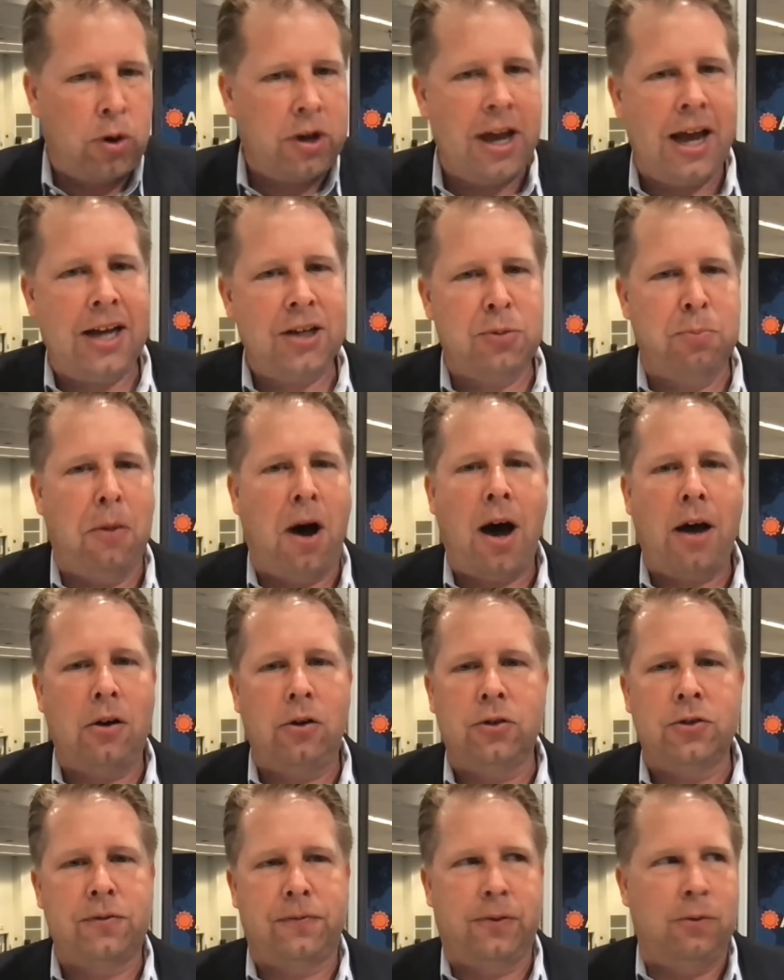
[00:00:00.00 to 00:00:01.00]
forecast
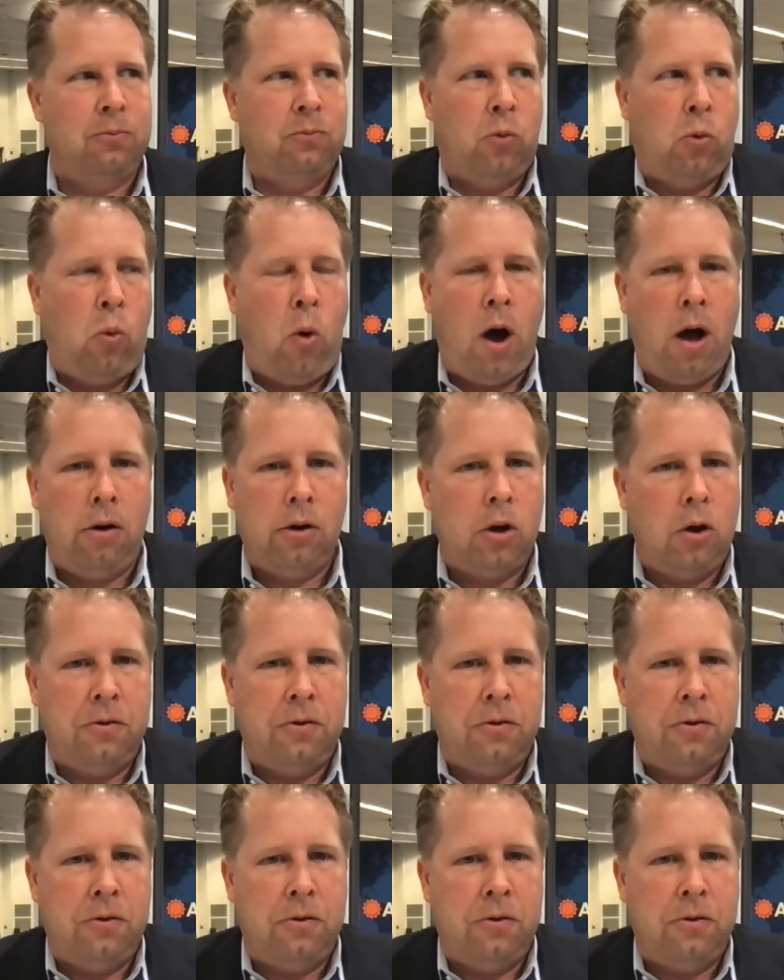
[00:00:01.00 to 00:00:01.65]
models from a while